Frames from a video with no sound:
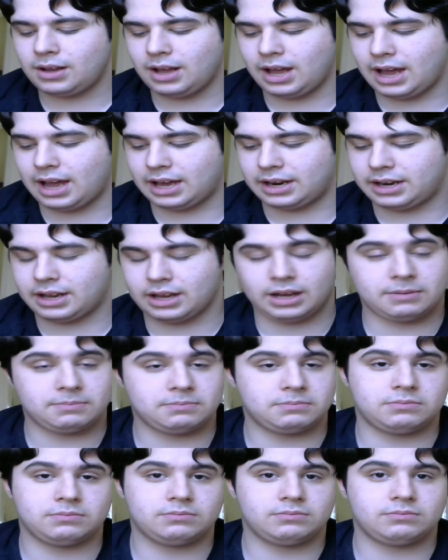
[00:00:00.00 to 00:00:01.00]
And
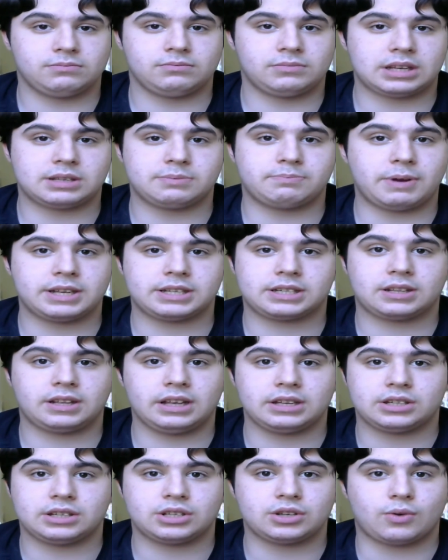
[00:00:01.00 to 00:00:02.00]
that's basically
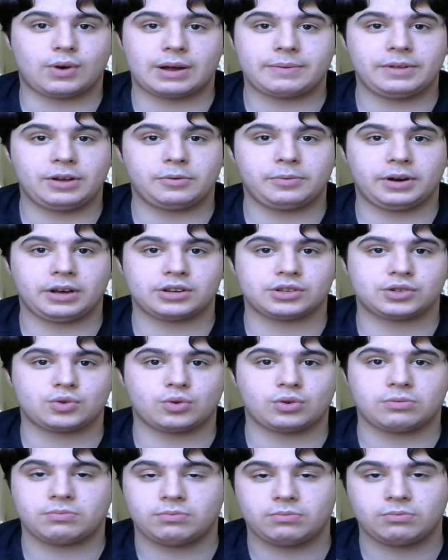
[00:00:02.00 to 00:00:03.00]
it. So I'm the
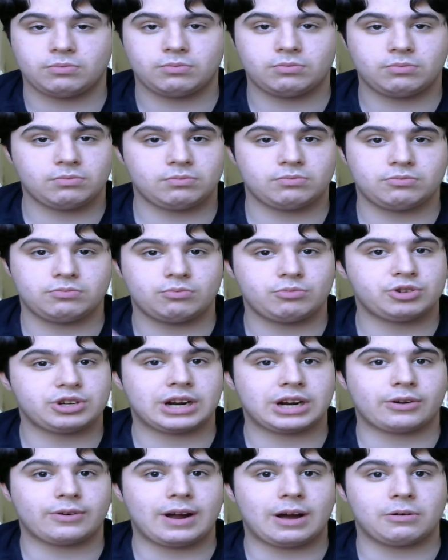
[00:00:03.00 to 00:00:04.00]
Connoisseur.
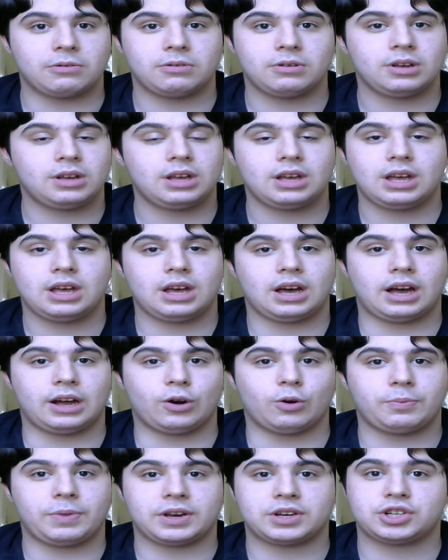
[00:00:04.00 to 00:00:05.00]
Check her out. I
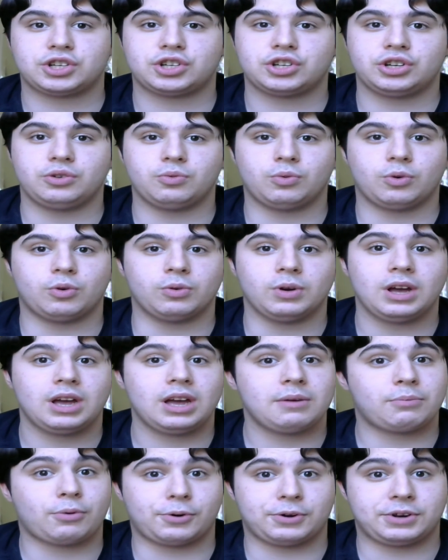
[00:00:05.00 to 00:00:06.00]
hope that she will
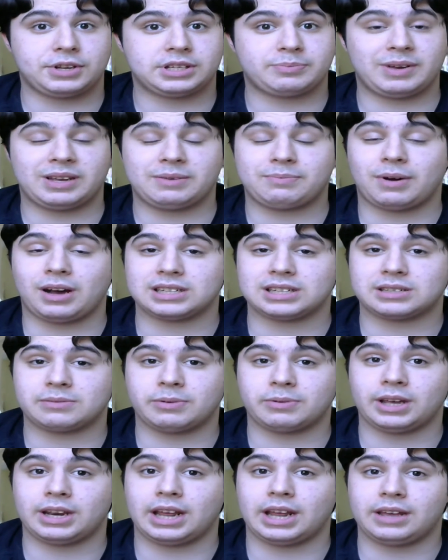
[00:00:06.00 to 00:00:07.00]
participate
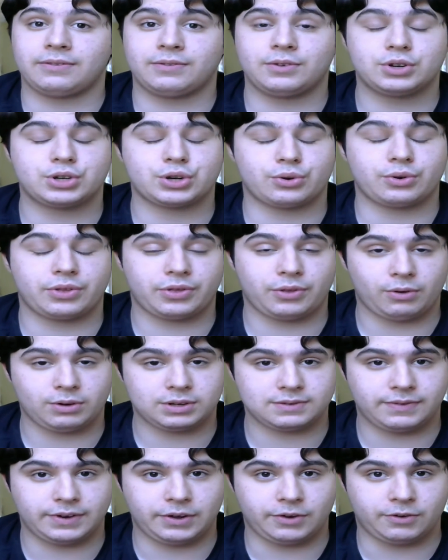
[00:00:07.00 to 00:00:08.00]
possibly in a future
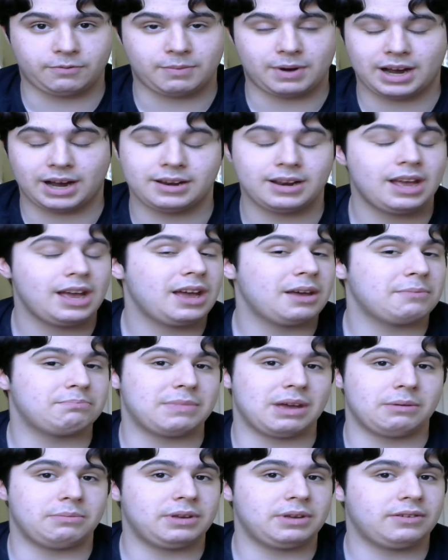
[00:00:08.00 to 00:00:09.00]
thoughts video of mine,
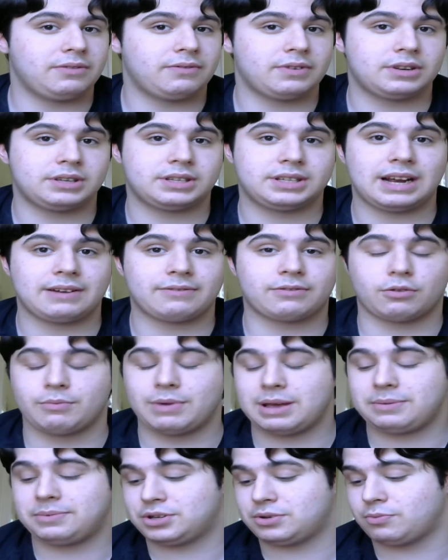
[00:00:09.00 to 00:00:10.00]
maybe even several.
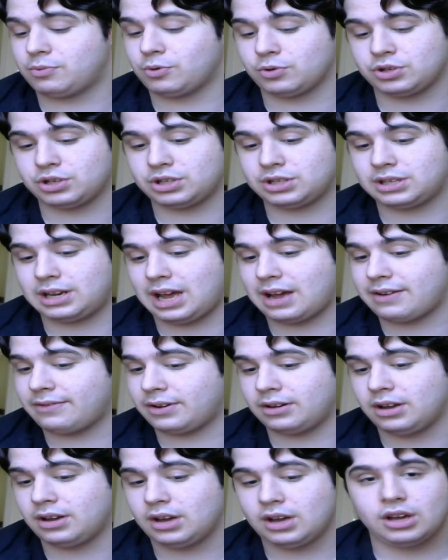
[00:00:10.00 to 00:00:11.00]
Maybe we'll just have
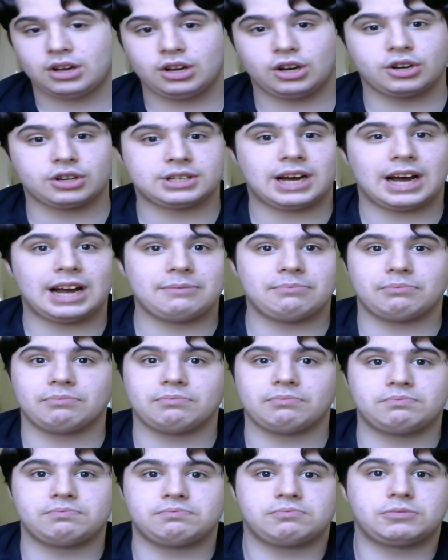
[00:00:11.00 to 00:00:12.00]
a good
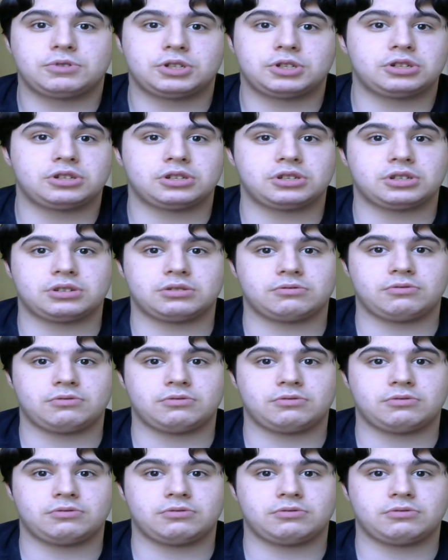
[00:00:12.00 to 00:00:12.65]
time just